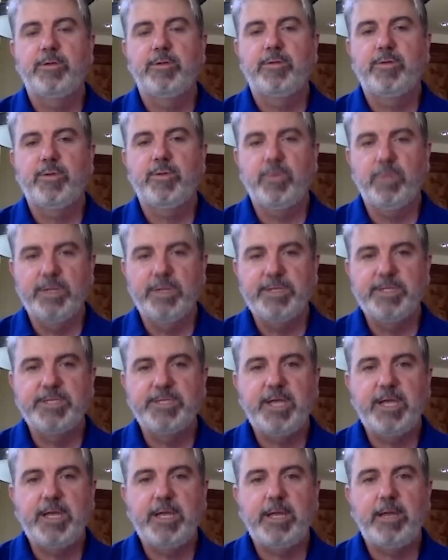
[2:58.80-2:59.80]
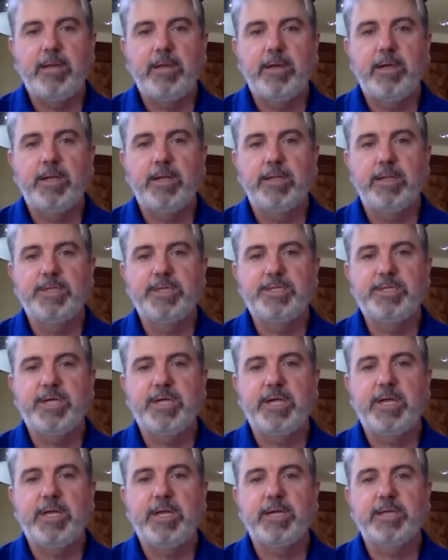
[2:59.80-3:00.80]
to Liz Cheney, and Liz
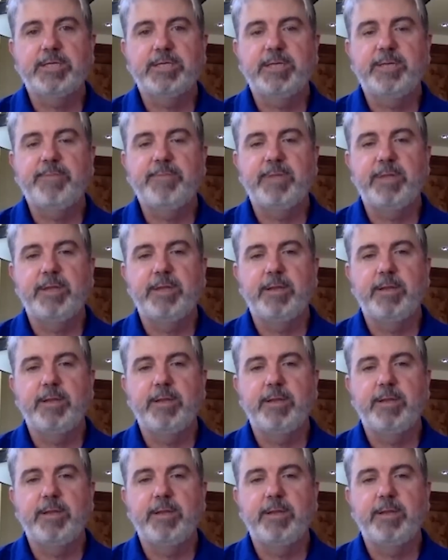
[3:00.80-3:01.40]
Cheney accepted.